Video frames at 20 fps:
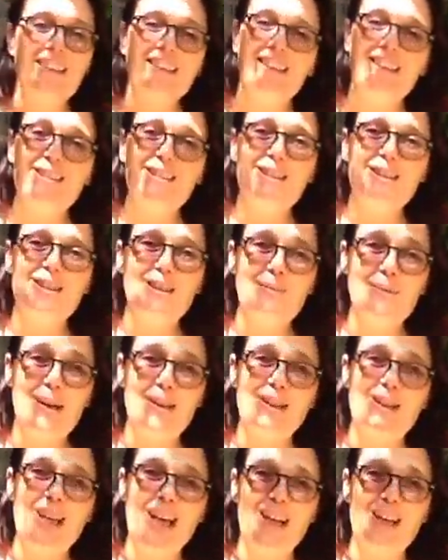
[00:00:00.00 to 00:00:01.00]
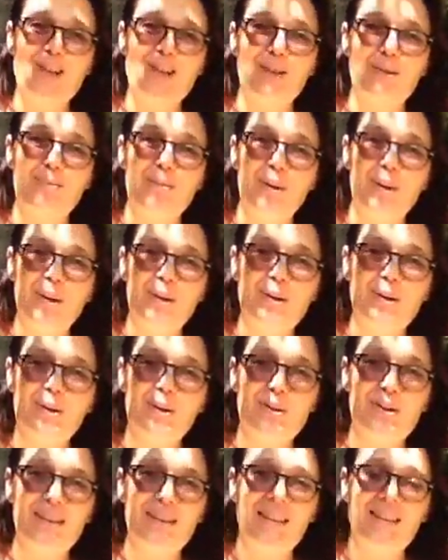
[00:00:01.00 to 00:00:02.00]
Listen to the meditation, plant
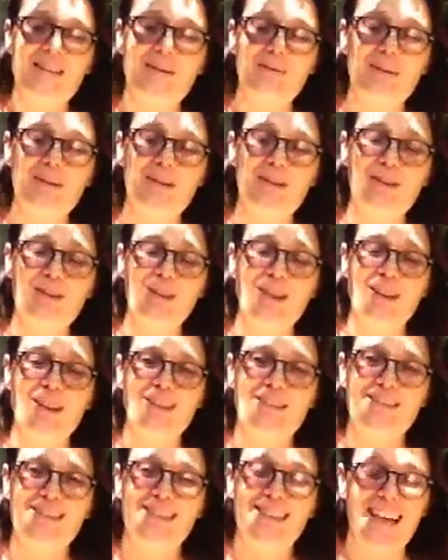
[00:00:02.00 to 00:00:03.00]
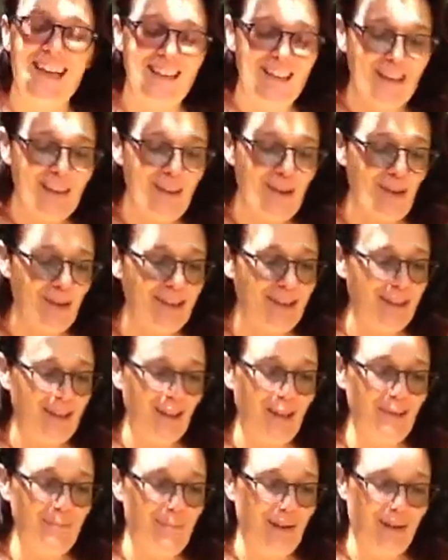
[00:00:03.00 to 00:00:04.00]
your seeds, wishes, and goals, and enjoy
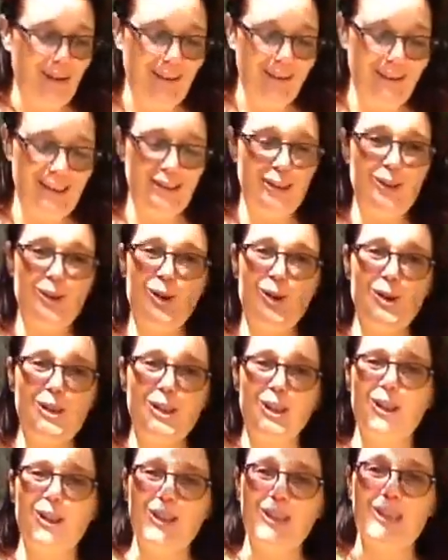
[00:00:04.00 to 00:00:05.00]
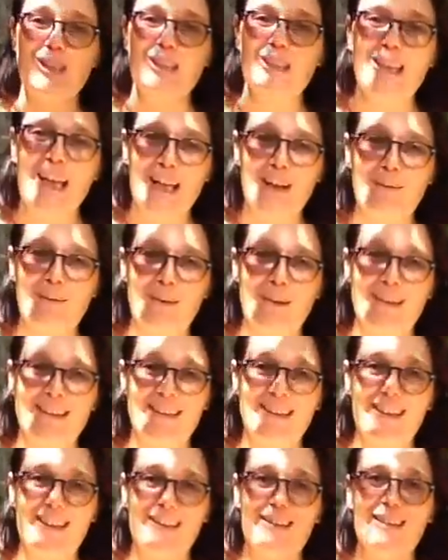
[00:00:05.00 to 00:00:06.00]
so much and enjoy just
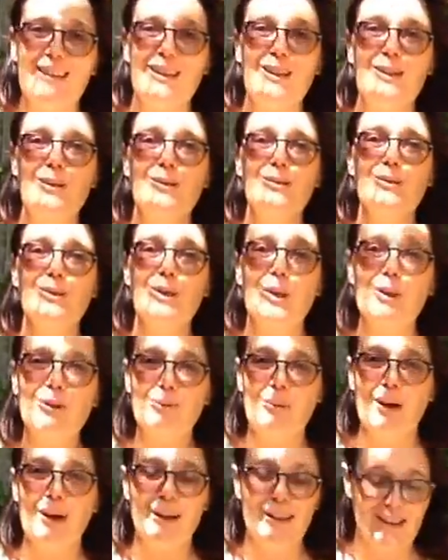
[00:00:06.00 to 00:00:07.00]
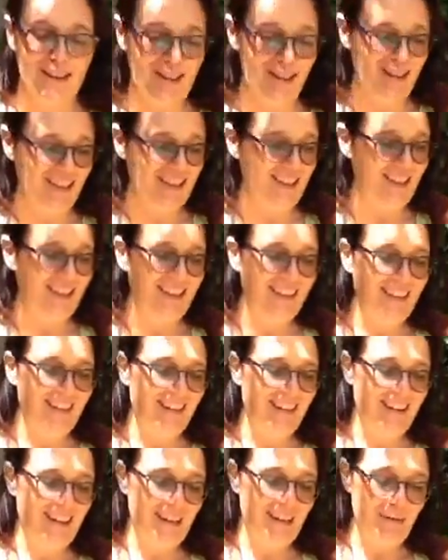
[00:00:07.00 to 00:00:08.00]
celebrating. Thank you so much.
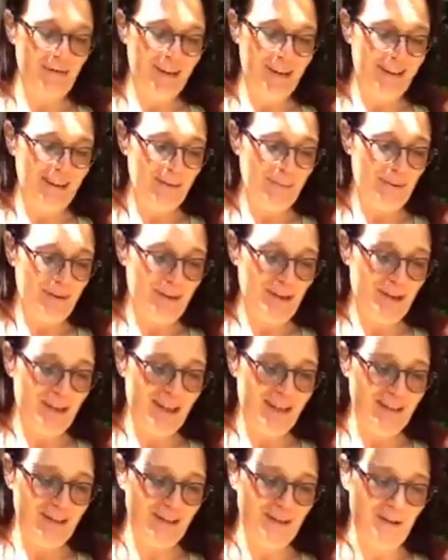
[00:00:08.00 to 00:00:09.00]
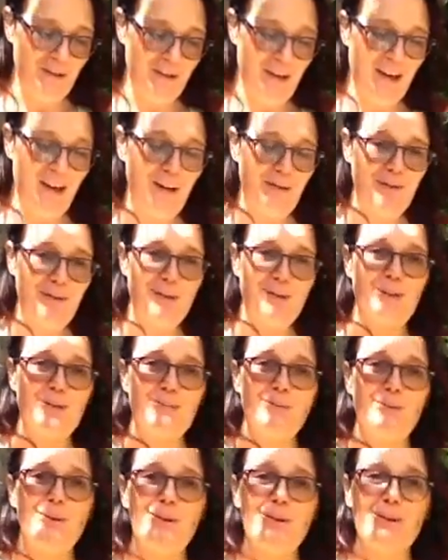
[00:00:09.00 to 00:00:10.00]
I really appreciate all the love, the
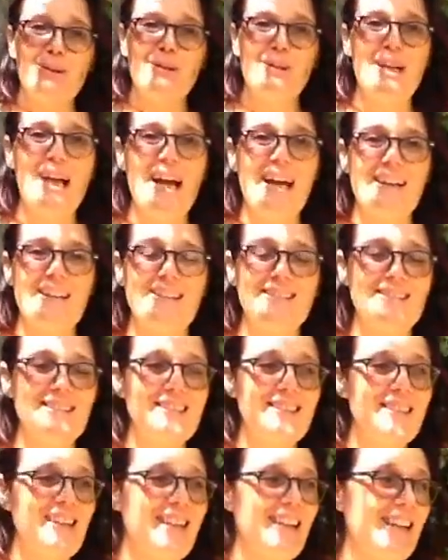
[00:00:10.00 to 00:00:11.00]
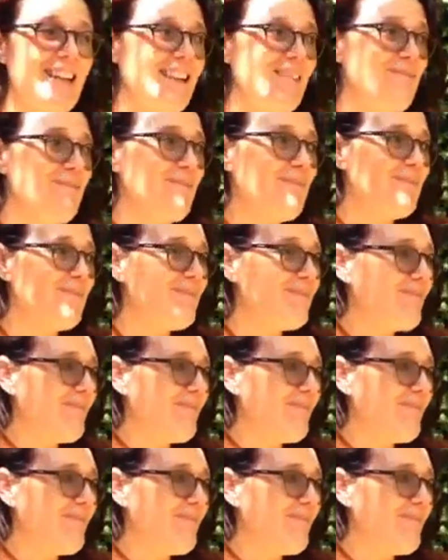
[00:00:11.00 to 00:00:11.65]
support, and um,